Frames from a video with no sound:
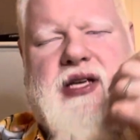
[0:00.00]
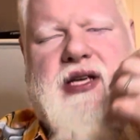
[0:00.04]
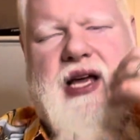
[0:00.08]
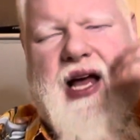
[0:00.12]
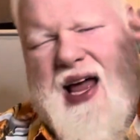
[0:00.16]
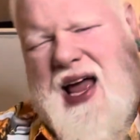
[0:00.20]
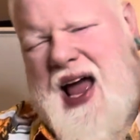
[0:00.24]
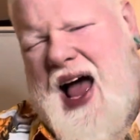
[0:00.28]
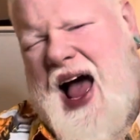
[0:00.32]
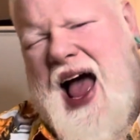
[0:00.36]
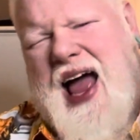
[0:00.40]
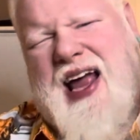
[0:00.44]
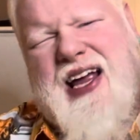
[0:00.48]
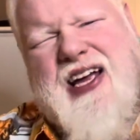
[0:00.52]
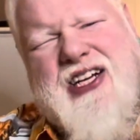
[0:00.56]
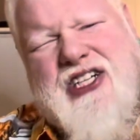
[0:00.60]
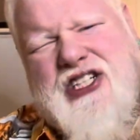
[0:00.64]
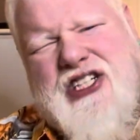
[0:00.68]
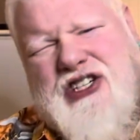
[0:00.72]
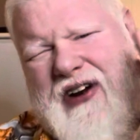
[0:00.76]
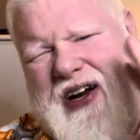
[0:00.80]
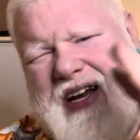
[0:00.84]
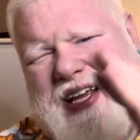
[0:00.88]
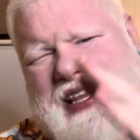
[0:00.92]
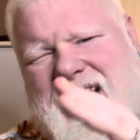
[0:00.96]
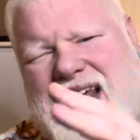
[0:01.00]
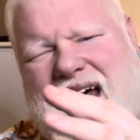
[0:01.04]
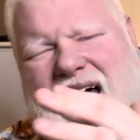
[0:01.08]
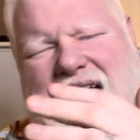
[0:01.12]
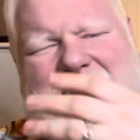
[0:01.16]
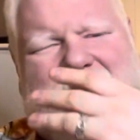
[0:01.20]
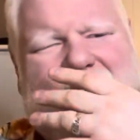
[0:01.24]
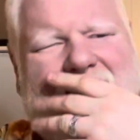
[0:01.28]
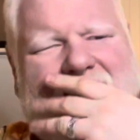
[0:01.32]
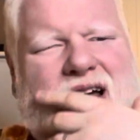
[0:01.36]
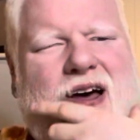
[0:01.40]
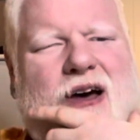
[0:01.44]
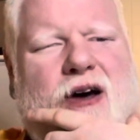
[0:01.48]
I could drink
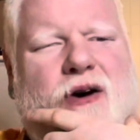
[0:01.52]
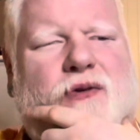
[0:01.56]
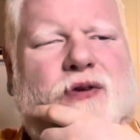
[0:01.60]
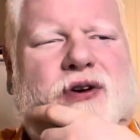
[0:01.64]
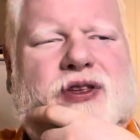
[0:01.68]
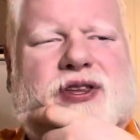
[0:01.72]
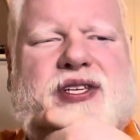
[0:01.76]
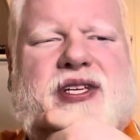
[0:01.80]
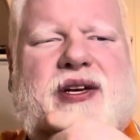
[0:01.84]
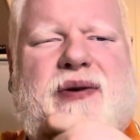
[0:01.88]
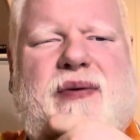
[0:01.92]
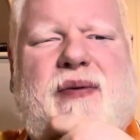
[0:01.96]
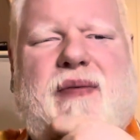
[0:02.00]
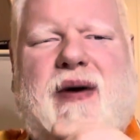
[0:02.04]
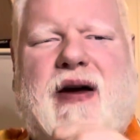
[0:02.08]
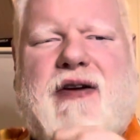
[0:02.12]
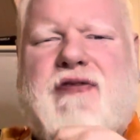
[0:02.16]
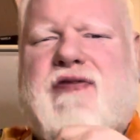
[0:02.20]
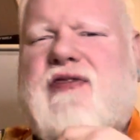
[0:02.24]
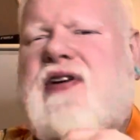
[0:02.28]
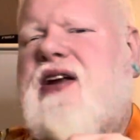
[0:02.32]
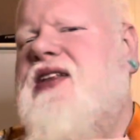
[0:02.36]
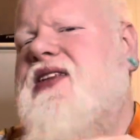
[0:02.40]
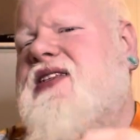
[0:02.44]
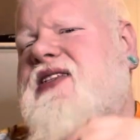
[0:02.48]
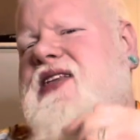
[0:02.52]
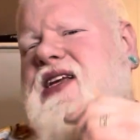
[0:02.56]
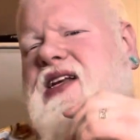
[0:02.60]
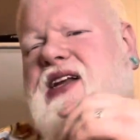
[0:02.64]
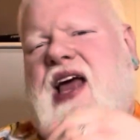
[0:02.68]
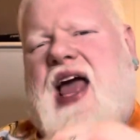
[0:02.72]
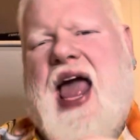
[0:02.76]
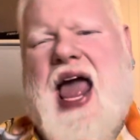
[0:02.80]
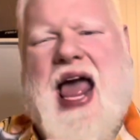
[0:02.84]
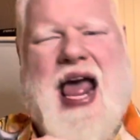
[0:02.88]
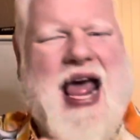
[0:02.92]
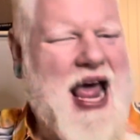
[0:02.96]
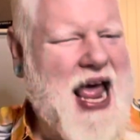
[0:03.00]
that with some of my friends that
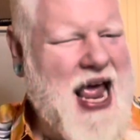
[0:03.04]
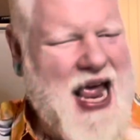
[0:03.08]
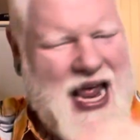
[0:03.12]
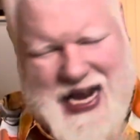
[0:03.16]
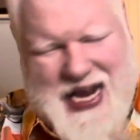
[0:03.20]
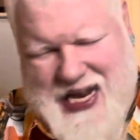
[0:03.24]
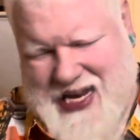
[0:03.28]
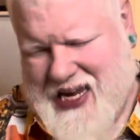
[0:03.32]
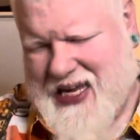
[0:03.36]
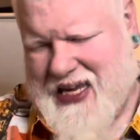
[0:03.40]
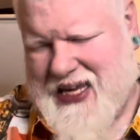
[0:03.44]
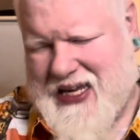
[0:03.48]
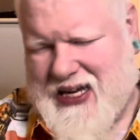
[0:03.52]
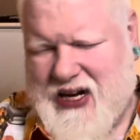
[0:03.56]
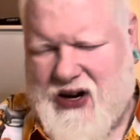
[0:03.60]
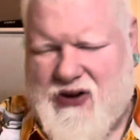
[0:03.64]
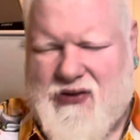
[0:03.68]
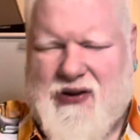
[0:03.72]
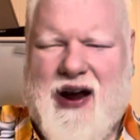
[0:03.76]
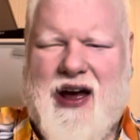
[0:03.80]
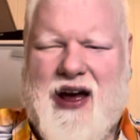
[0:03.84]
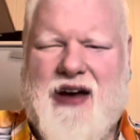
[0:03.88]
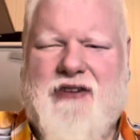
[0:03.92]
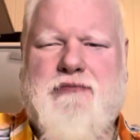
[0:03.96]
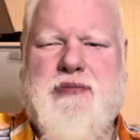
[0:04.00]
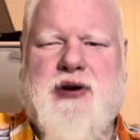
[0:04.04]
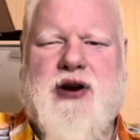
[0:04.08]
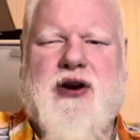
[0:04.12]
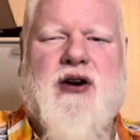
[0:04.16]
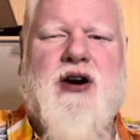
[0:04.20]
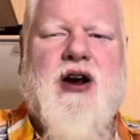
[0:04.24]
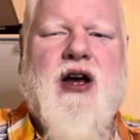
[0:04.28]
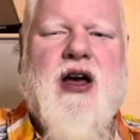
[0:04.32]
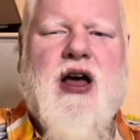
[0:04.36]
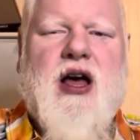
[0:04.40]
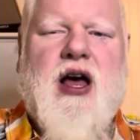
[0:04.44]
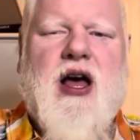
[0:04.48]
hate craft beer.